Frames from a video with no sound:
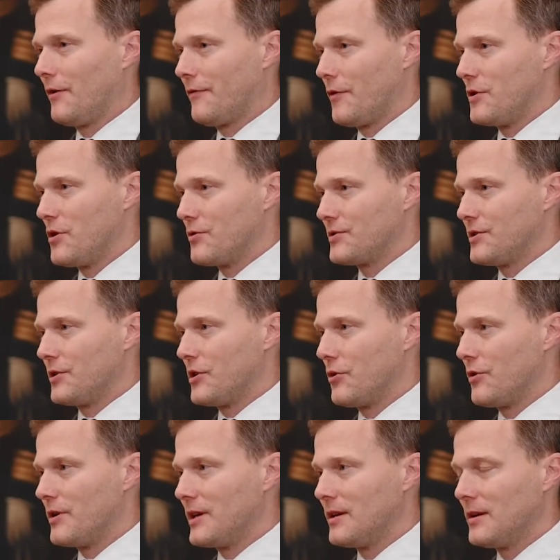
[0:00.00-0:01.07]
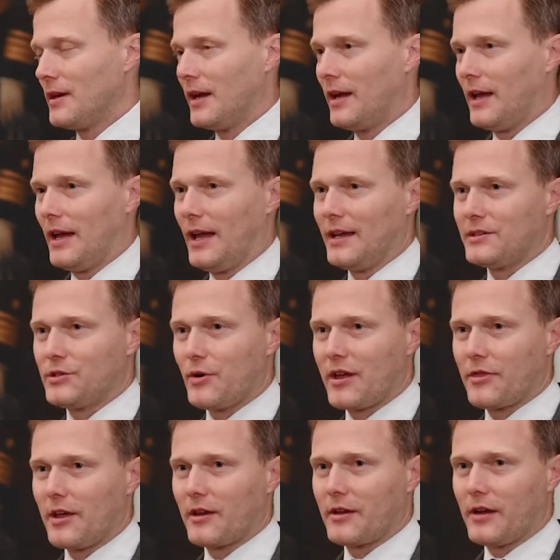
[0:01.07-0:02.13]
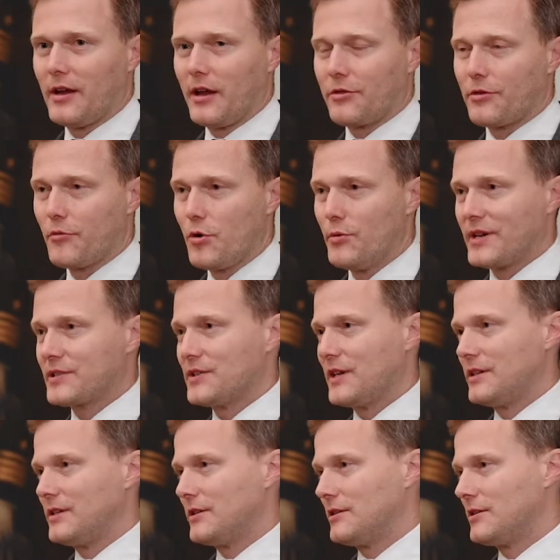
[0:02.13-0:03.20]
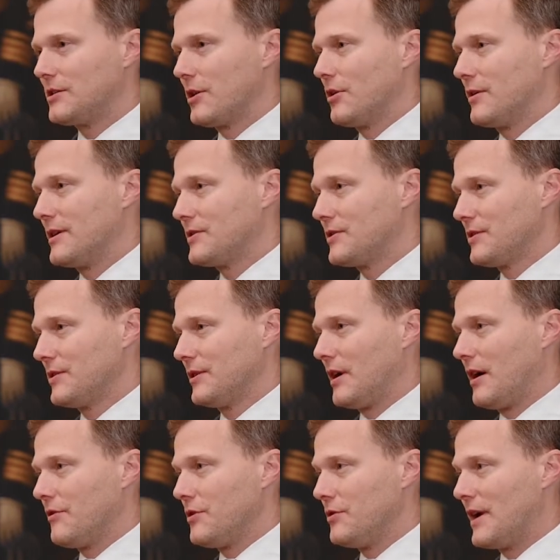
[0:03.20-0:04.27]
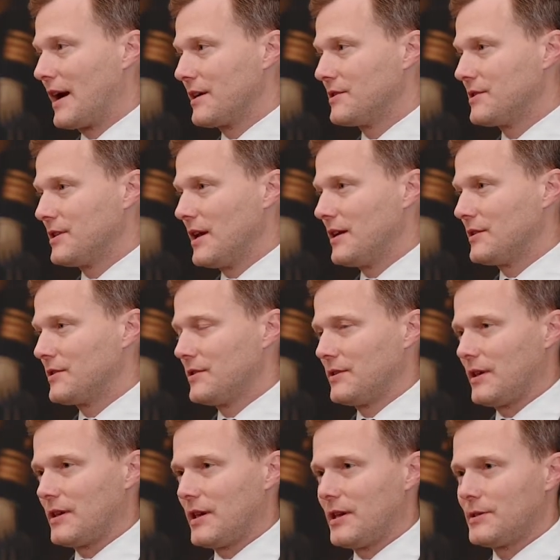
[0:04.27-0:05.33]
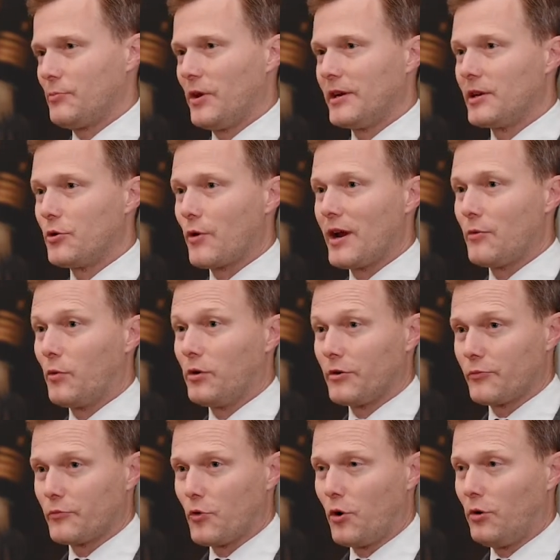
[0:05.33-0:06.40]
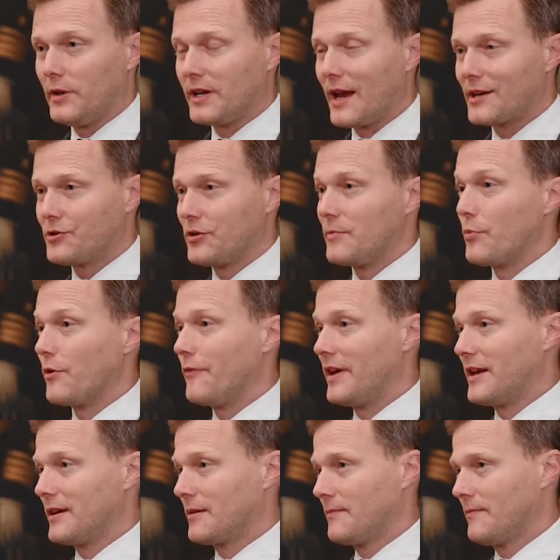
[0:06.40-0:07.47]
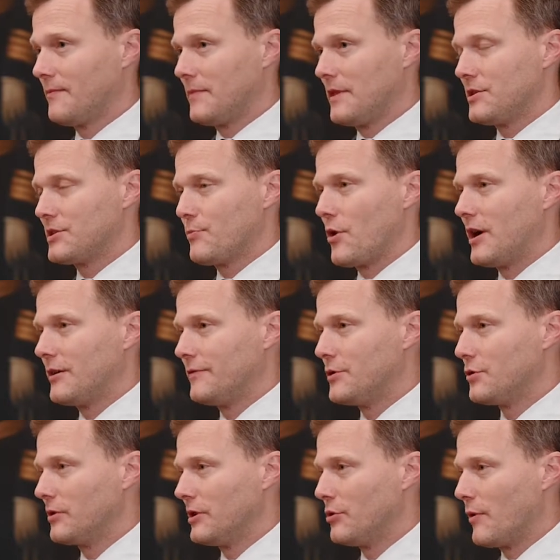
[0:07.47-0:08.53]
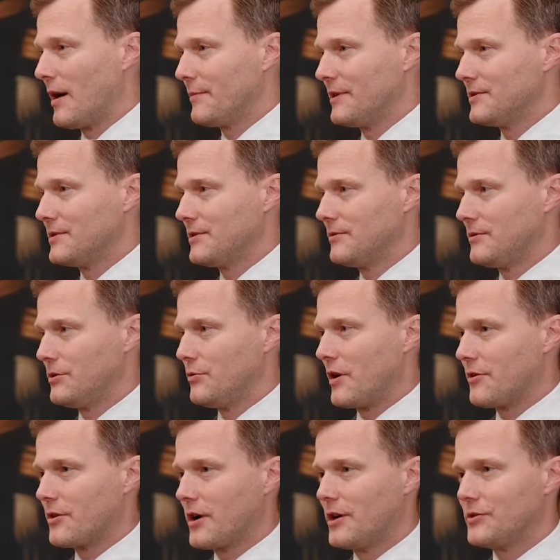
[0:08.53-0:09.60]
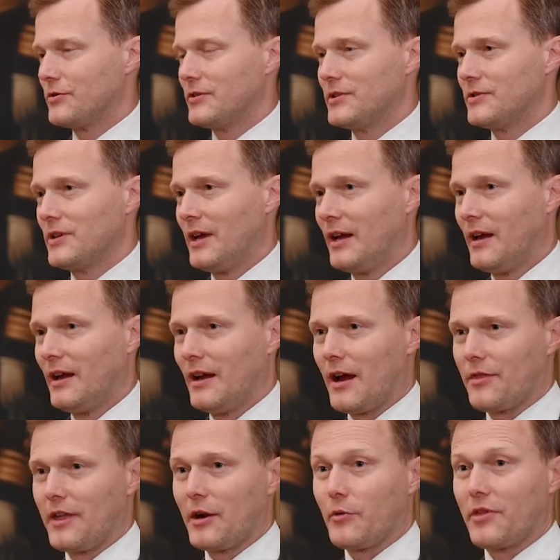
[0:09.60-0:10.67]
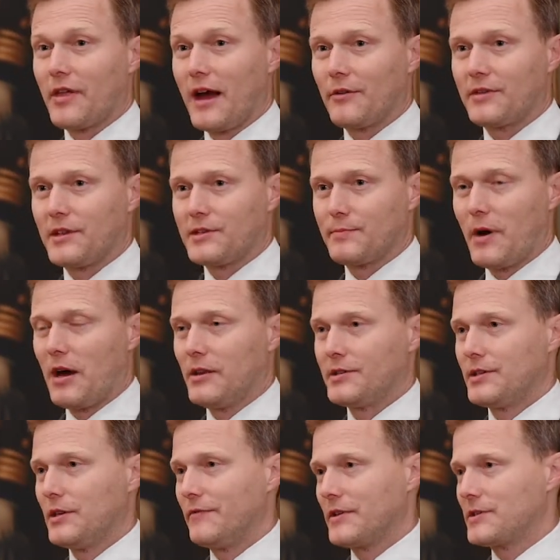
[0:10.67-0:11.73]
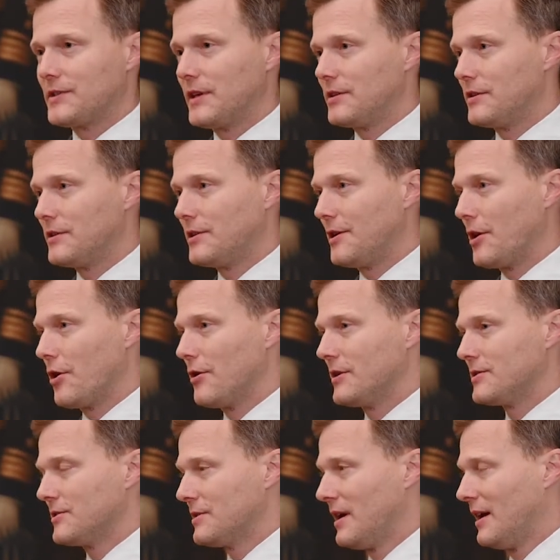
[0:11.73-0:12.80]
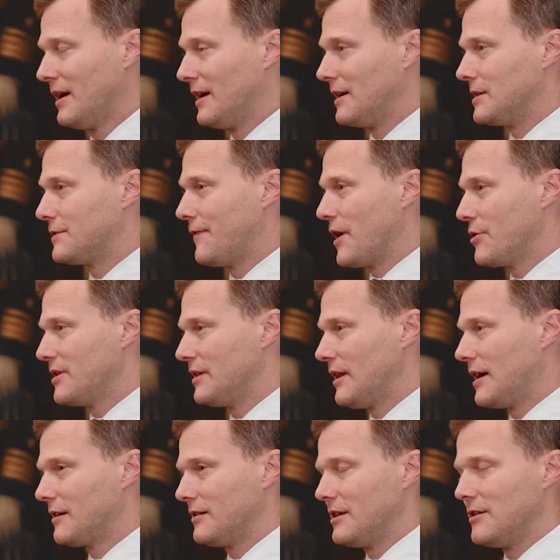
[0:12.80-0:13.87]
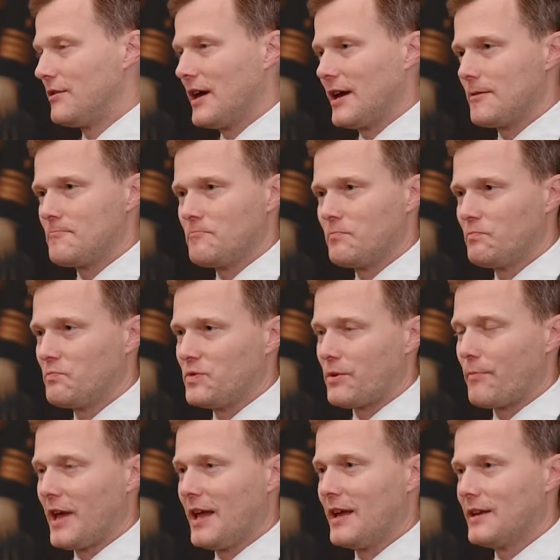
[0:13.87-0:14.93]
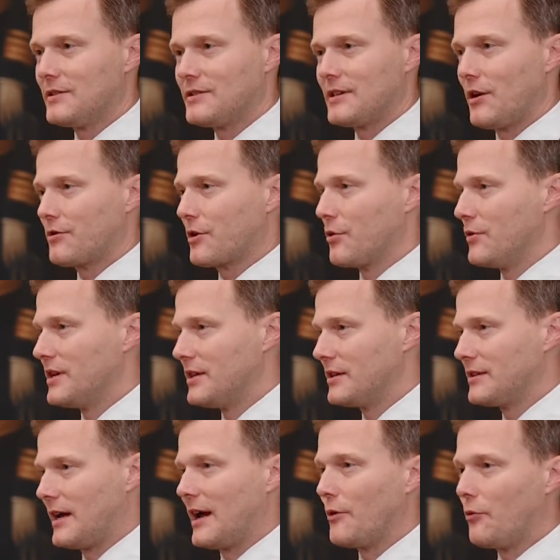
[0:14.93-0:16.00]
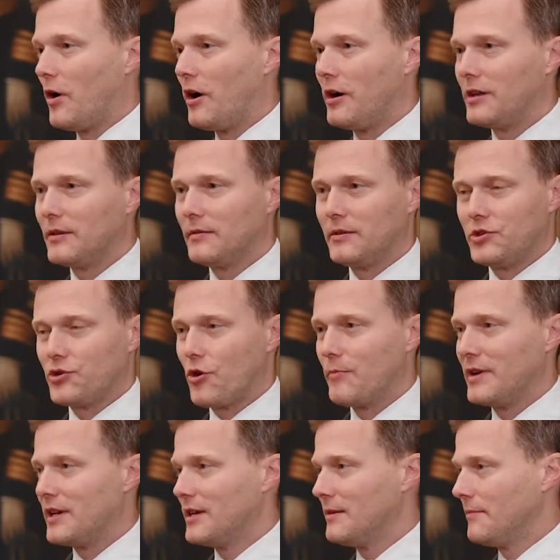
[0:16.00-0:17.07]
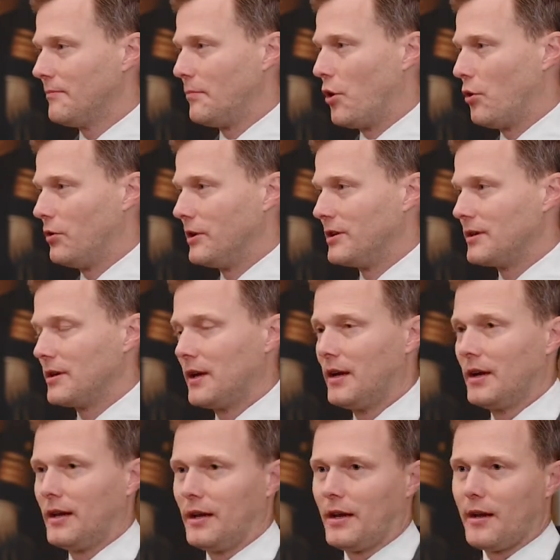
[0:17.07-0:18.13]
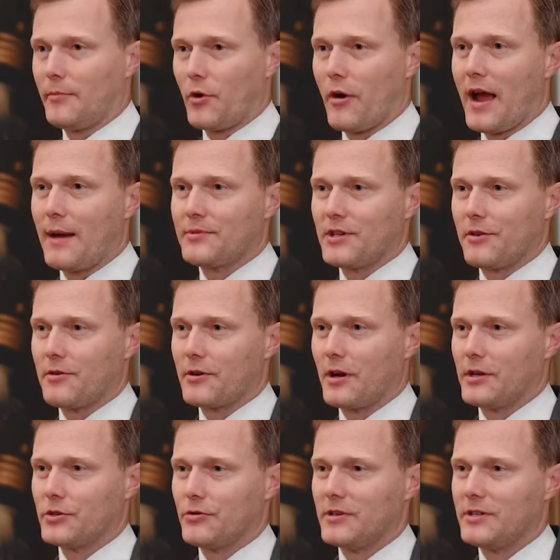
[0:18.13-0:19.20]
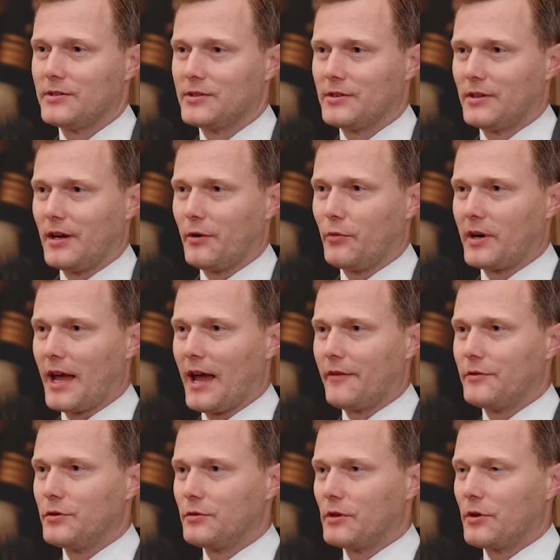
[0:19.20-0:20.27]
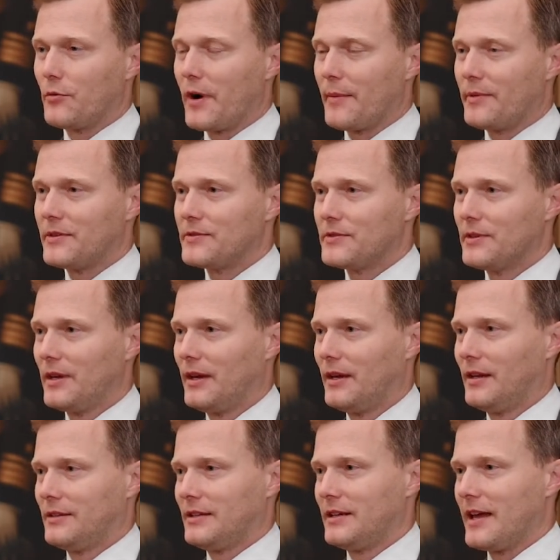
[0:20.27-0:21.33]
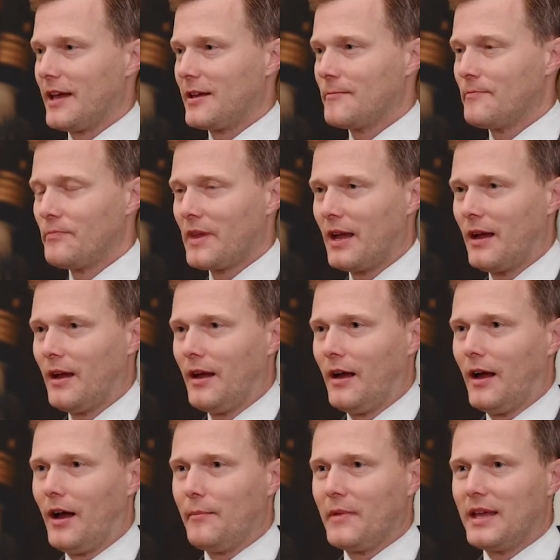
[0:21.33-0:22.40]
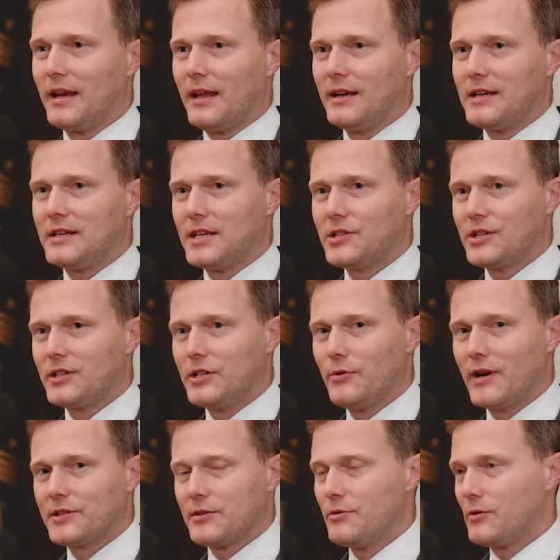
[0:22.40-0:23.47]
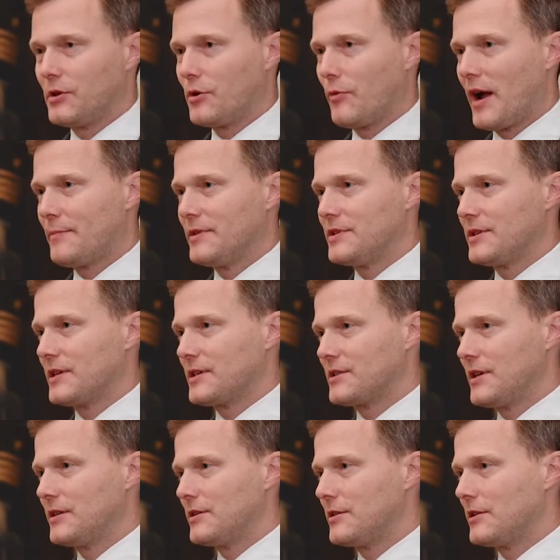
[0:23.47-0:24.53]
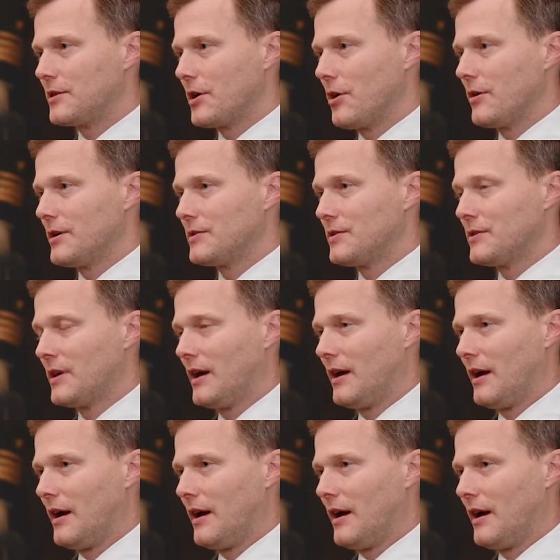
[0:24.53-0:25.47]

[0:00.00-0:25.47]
for your security. And so I think through extended deterrence, the United States has played a great role in actually preventing the spread of nuclear weapons to other countries. I think without this policy of extended deterrence, it's very likely that Japan, South Korea, Taiwan, Germany, Poland, perhaps other countries would have nuclear weapons today. In addition, U.S. nuclear weapons and extended deterrence